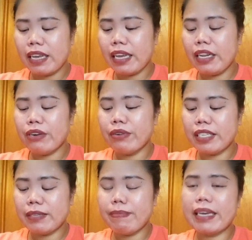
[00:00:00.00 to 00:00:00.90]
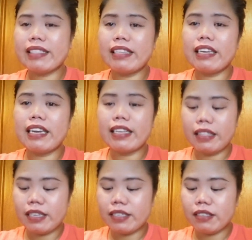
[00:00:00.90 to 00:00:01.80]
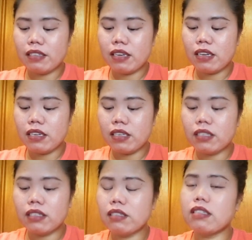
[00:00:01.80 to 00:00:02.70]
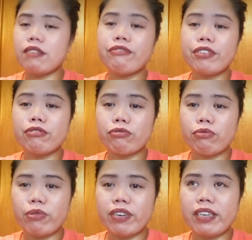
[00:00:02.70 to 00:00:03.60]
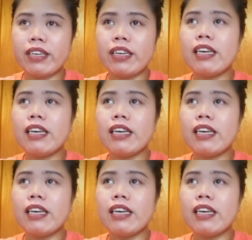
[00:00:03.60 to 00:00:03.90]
and you're expecting like this is a different story.